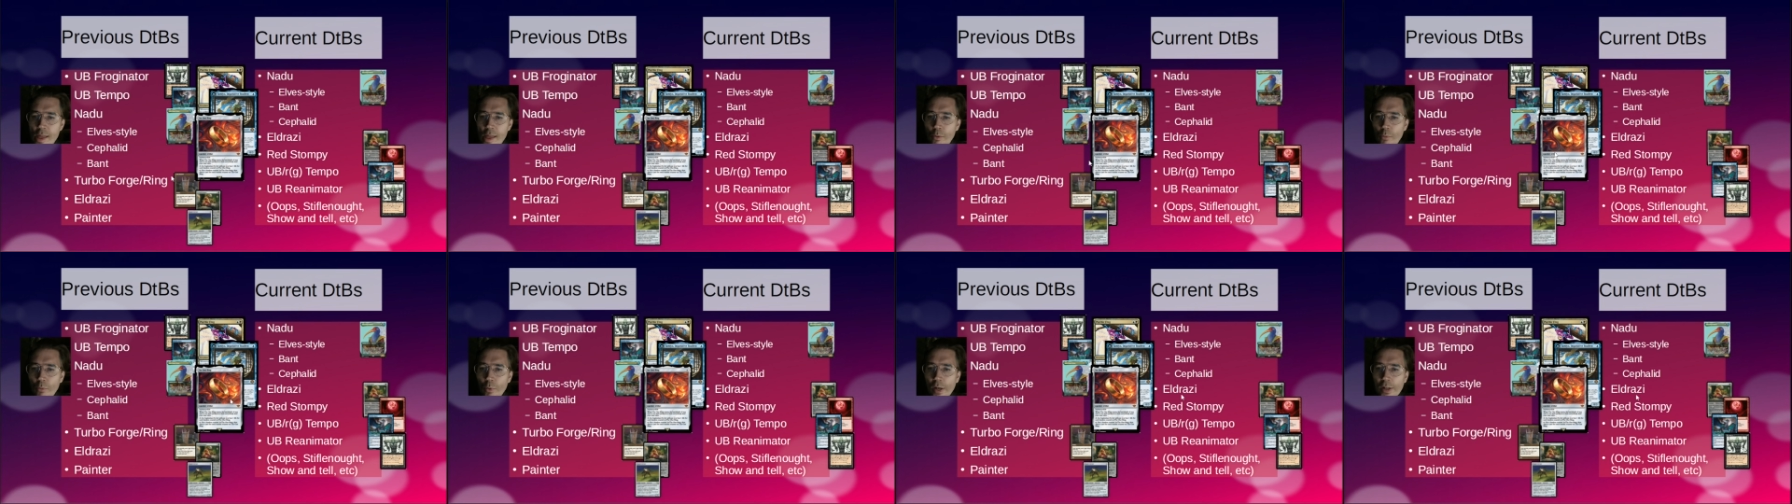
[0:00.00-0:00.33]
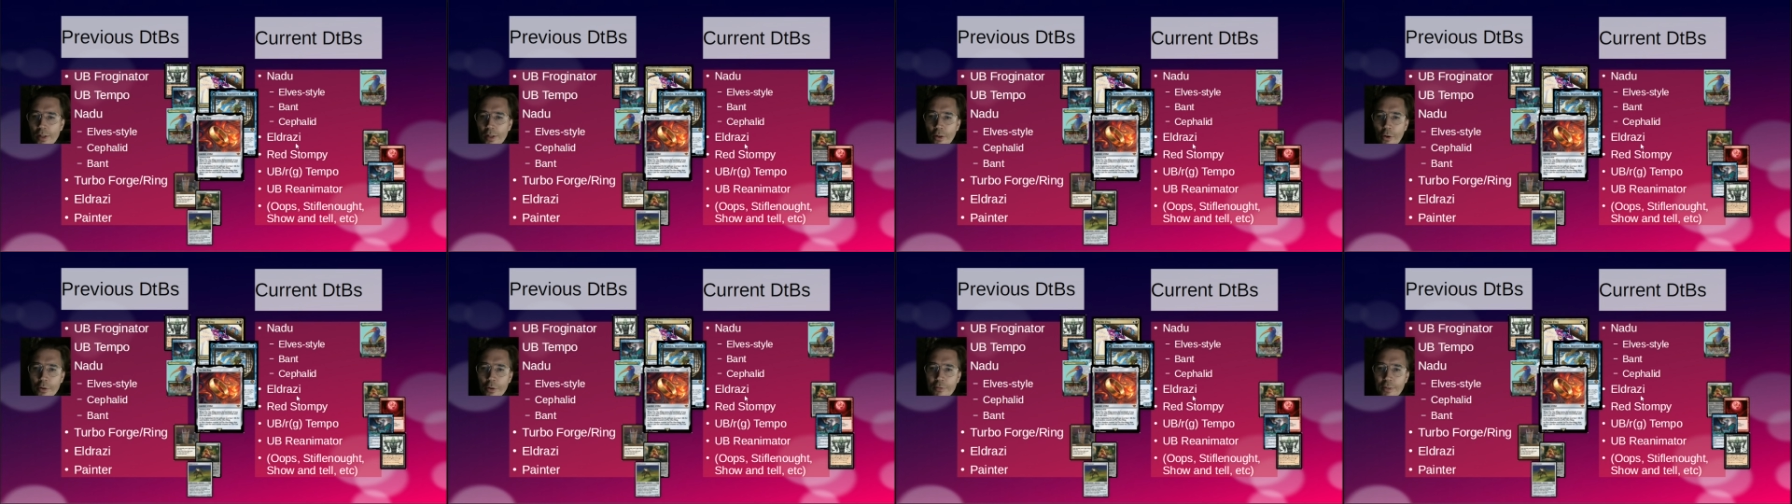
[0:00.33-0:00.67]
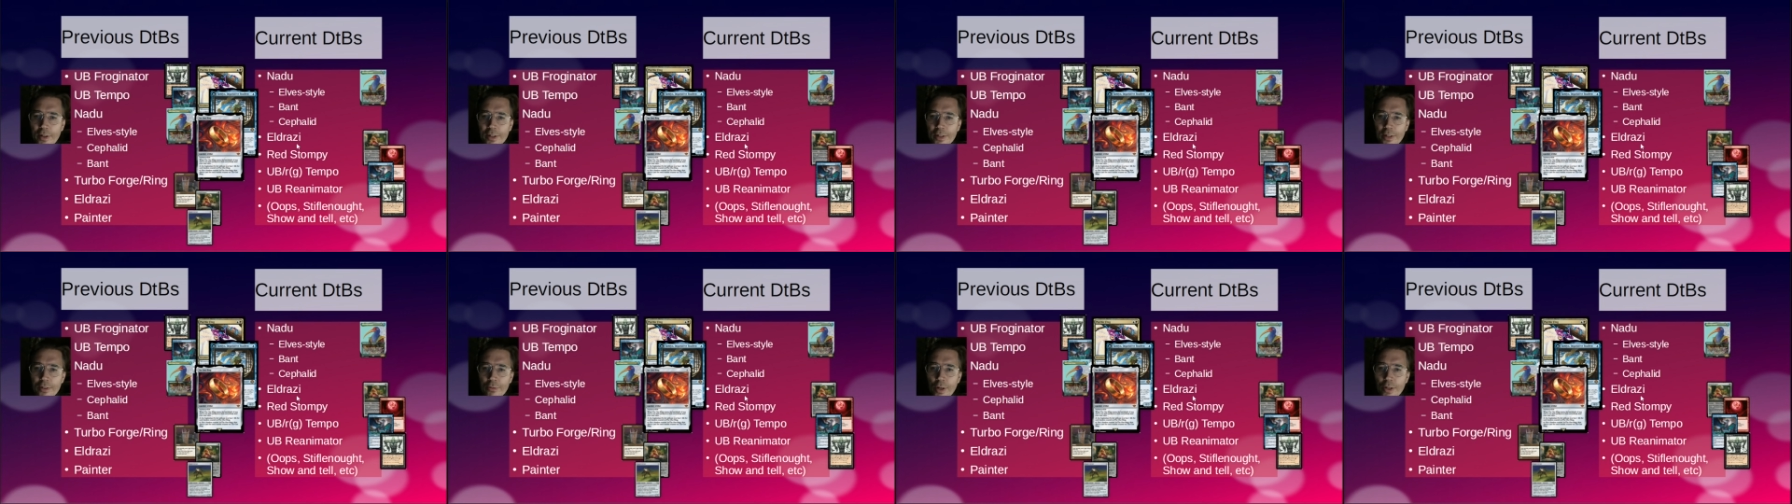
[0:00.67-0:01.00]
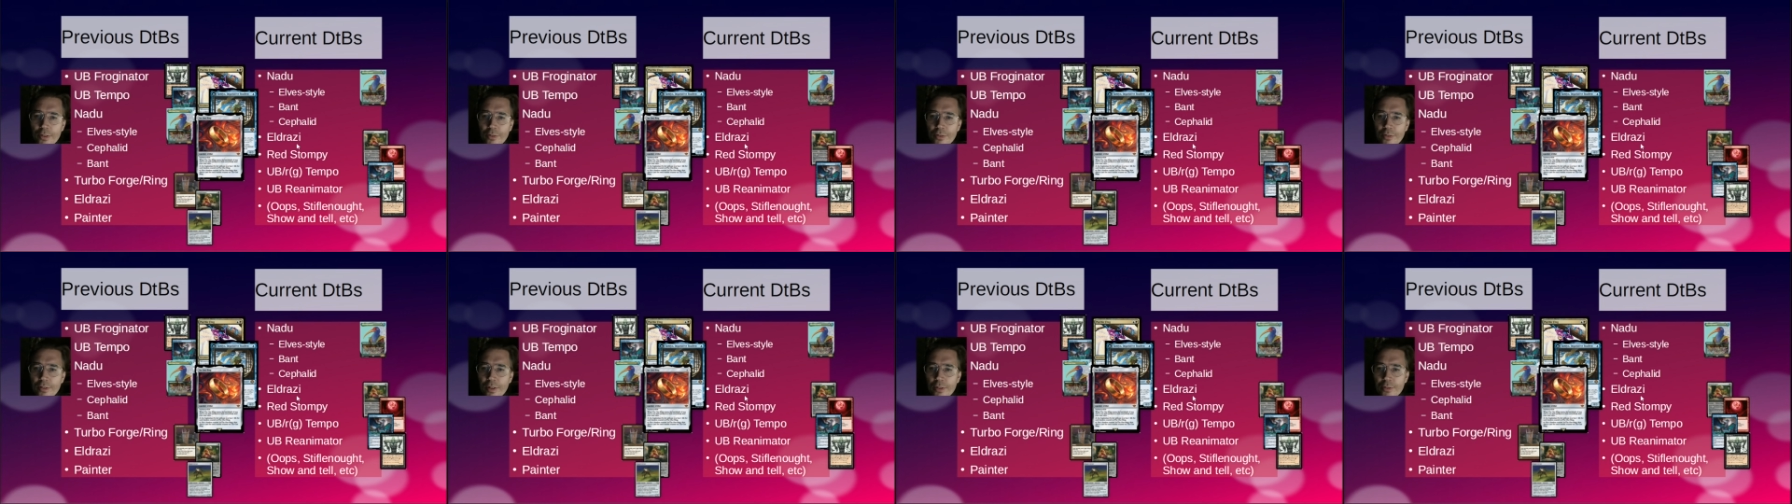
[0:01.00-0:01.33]
while artifact
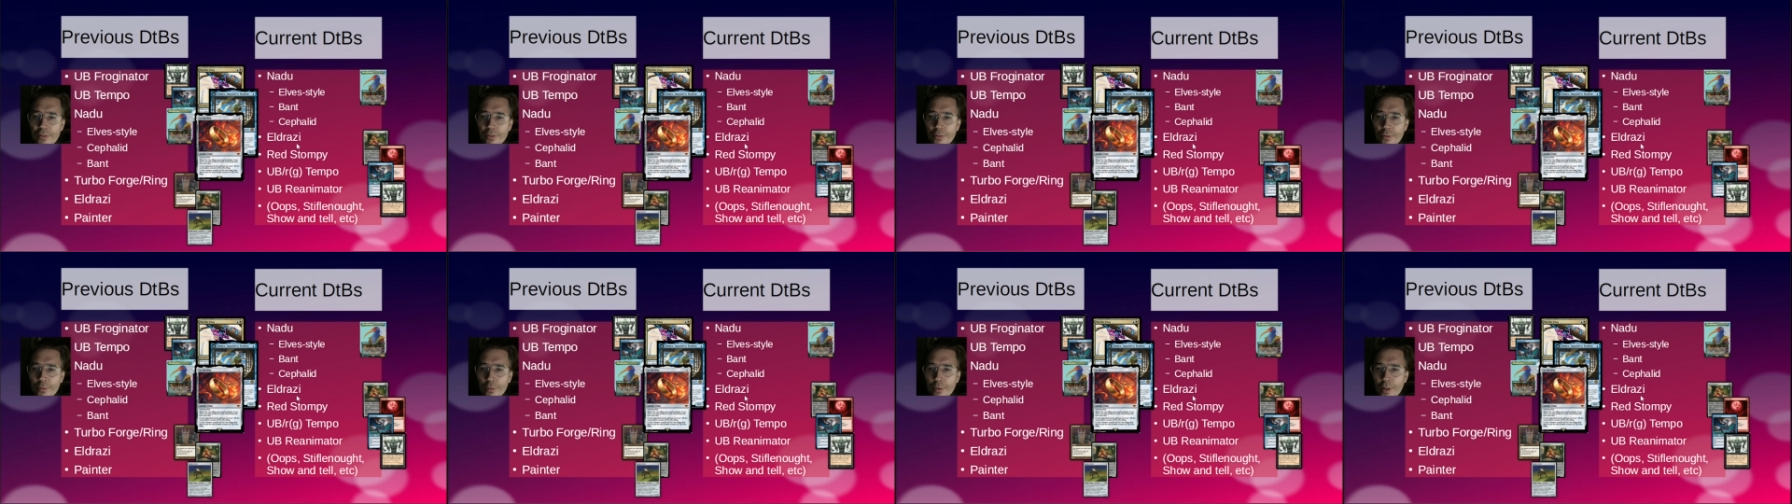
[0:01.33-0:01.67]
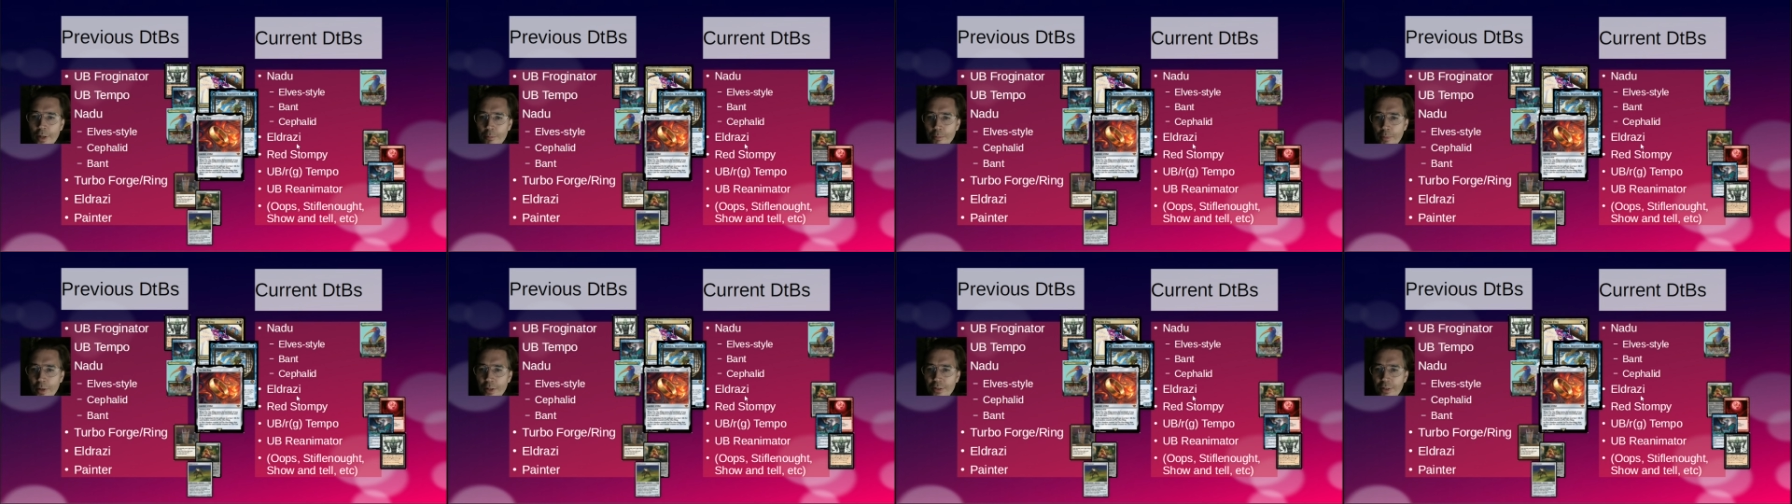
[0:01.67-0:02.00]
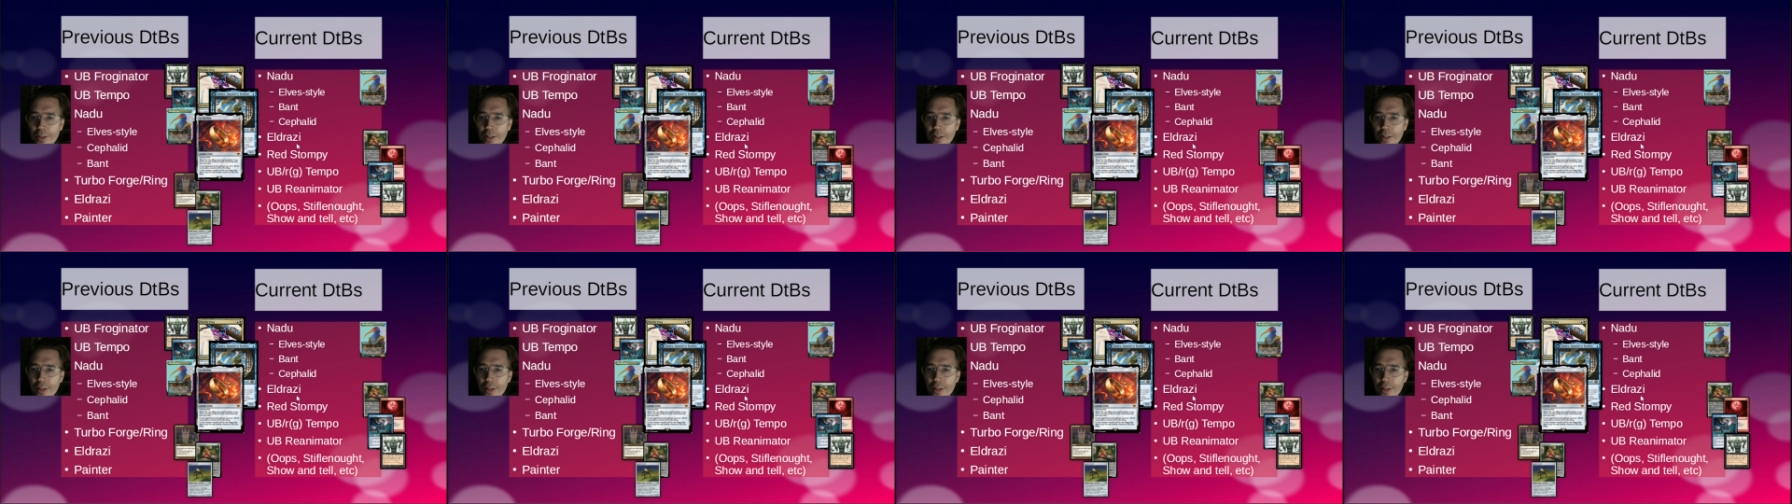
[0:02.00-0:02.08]
interaction doesn't do that much